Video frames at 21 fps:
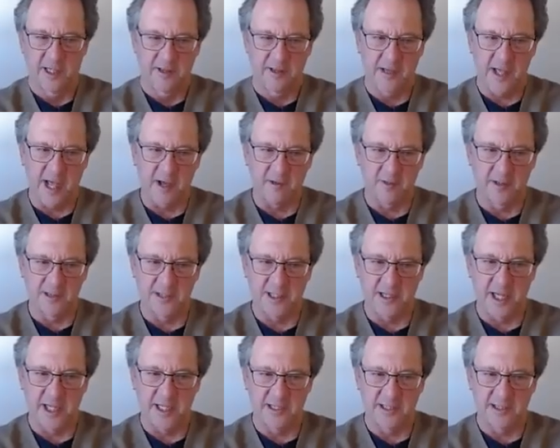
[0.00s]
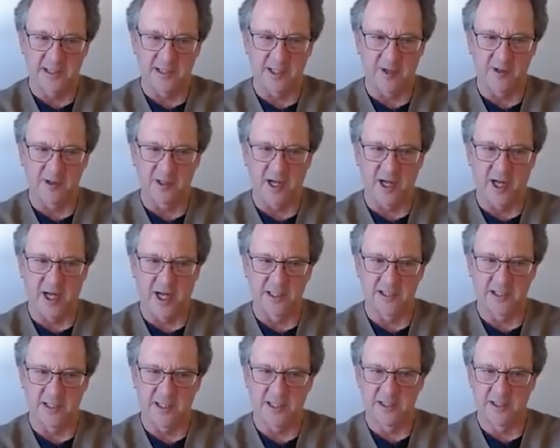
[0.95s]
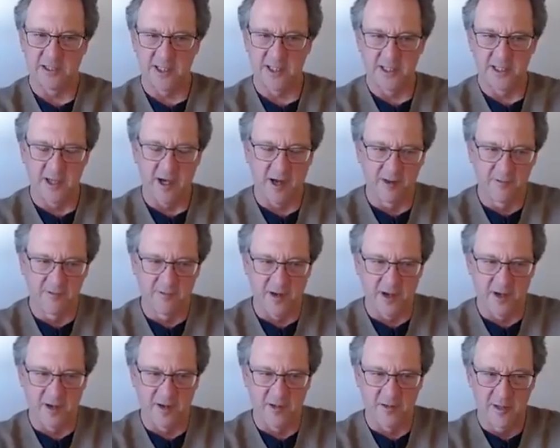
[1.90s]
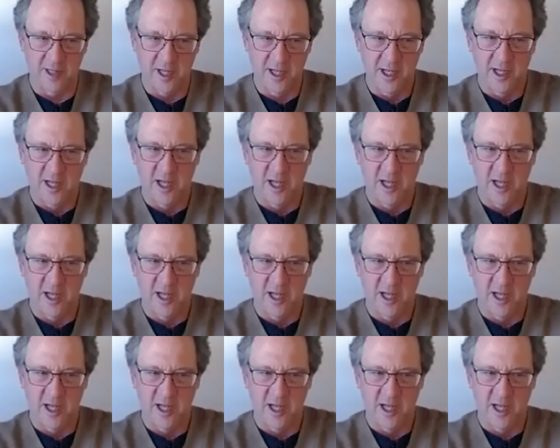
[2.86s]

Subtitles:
that was a so-called de novo